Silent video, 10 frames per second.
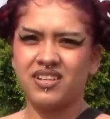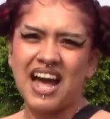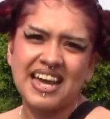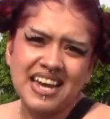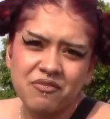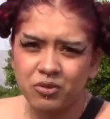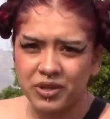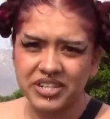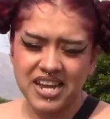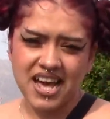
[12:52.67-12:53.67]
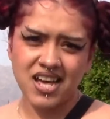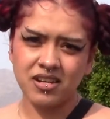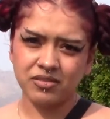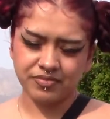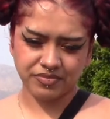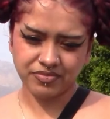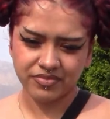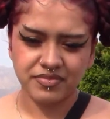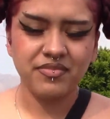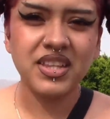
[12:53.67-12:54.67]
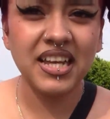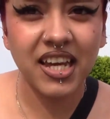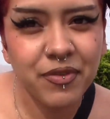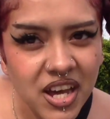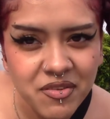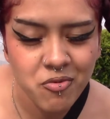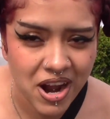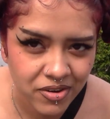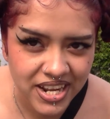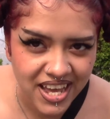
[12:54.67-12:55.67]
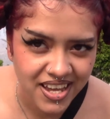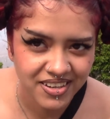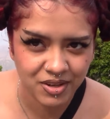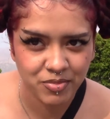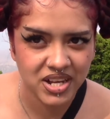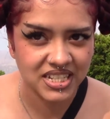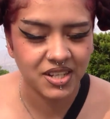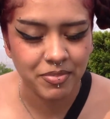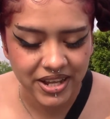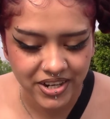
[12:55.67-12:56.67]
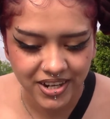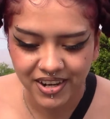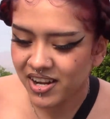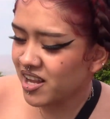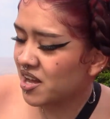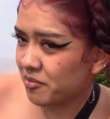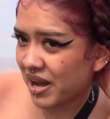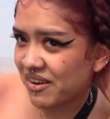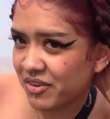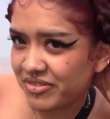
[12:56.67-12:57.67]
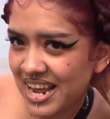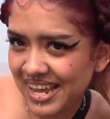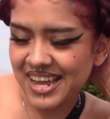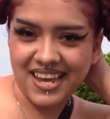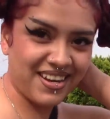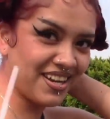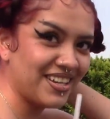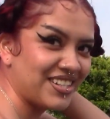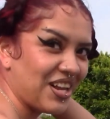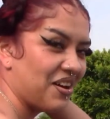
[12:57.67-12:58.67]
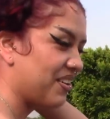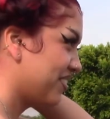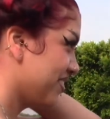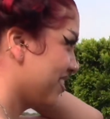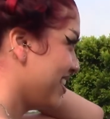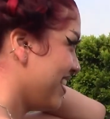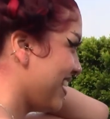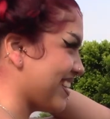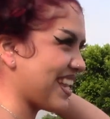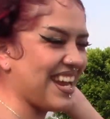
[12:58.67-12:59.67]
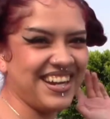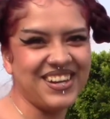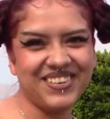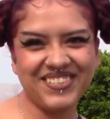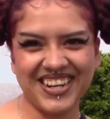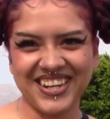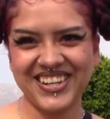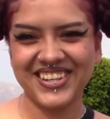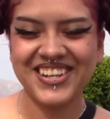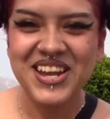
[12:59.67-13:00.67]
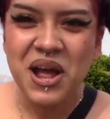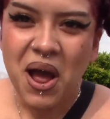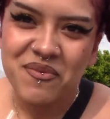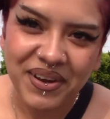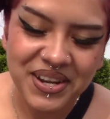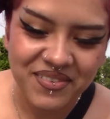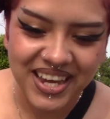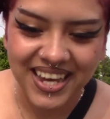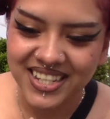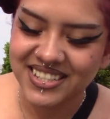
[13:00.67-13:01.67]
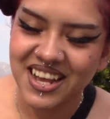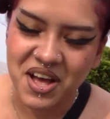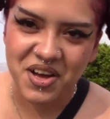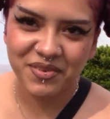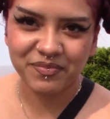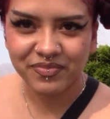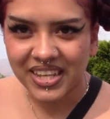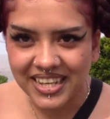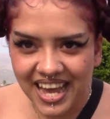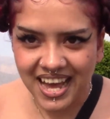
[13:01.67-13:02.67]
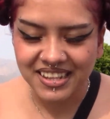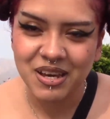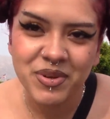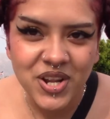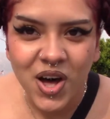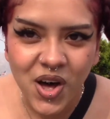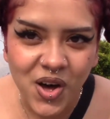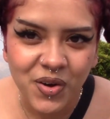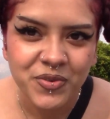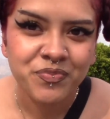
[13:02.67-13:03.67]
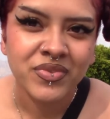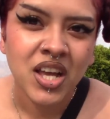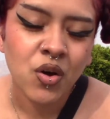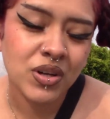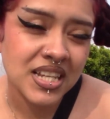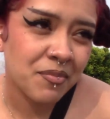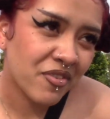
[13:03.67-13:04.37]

I have a weird head. If you have a round head, it'd probably look better, but I have a flat head, so it's like weird. But anyways, yeah, let me know what type of